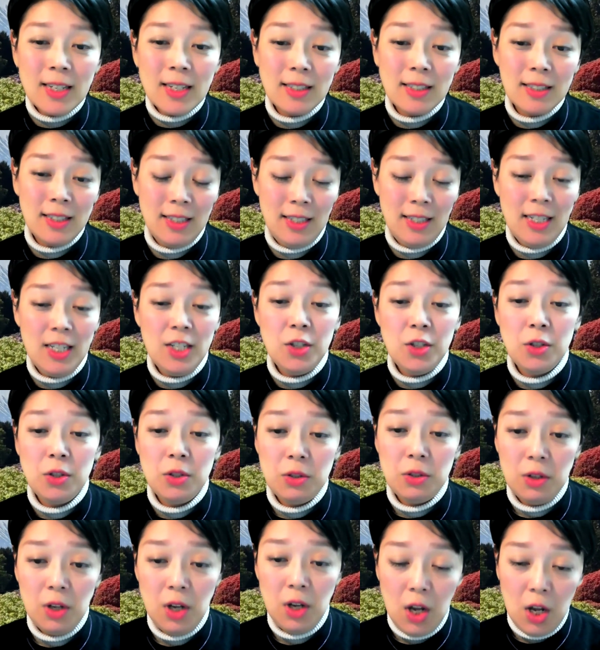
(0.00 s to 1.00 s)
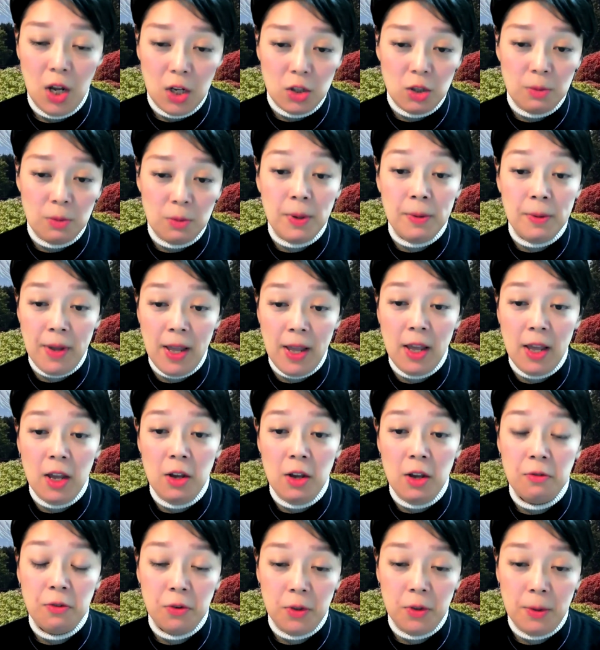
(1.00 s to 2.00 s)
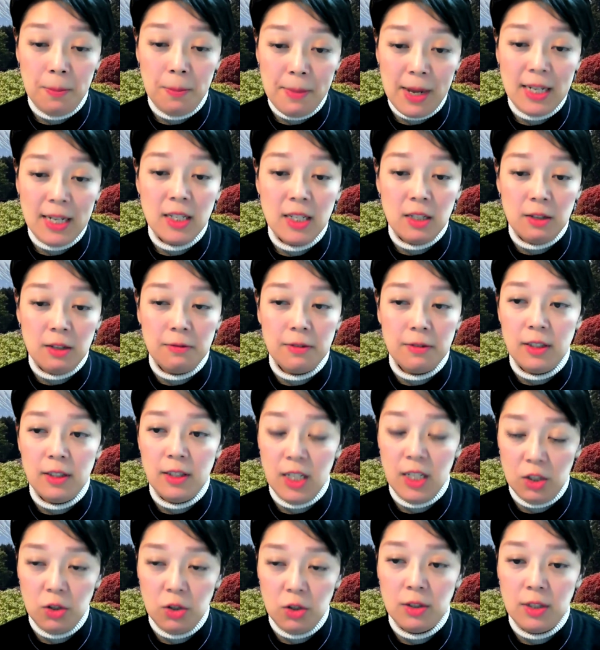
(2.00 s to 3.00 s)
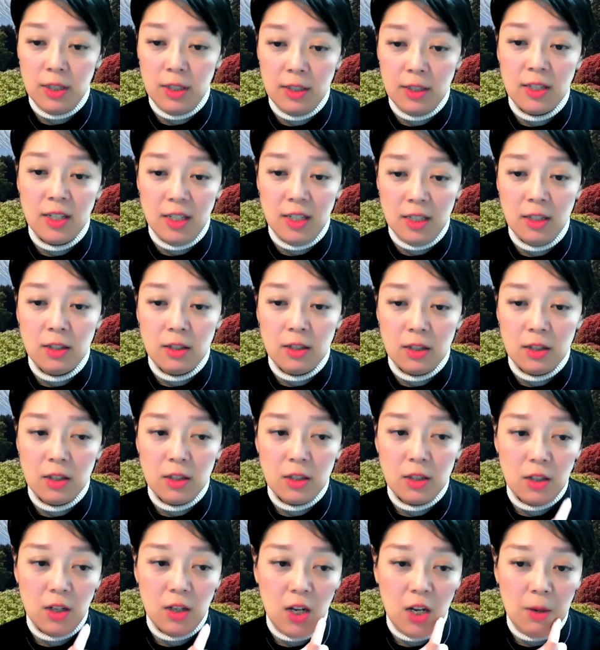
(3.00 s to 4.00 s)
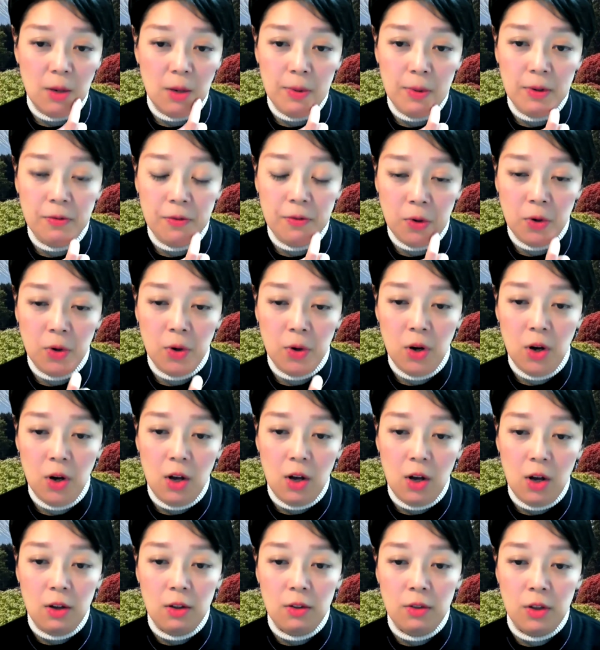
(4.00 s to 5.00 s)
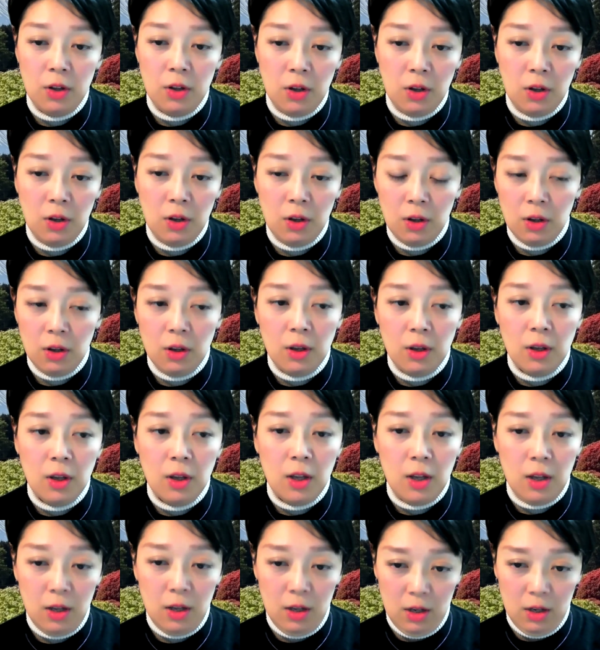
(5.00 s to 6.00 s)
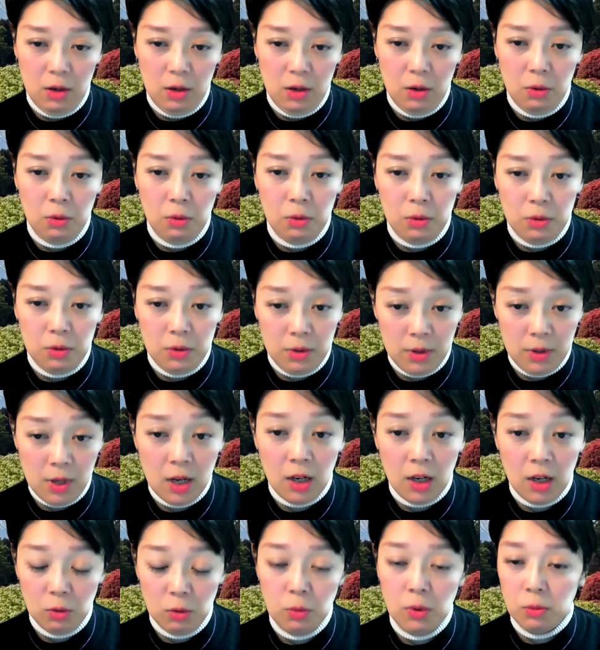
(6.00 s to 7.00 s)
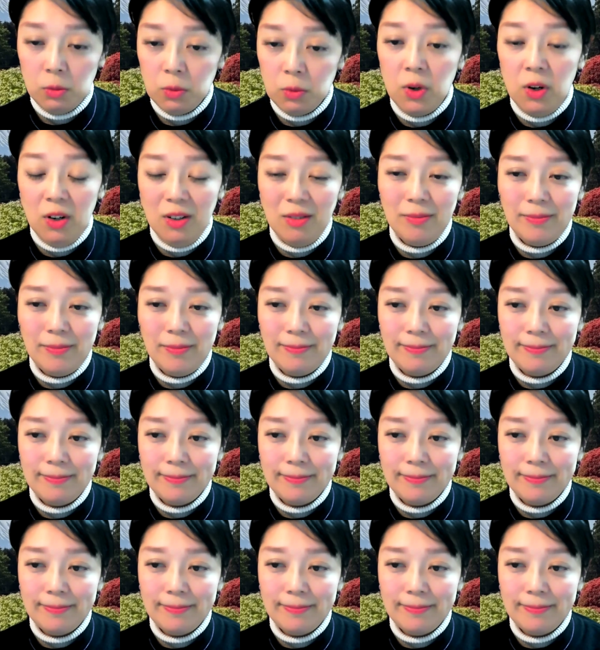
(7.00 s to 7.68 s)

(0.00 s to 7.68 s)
taxation to prepare for the massive natural disasters before the Second World War.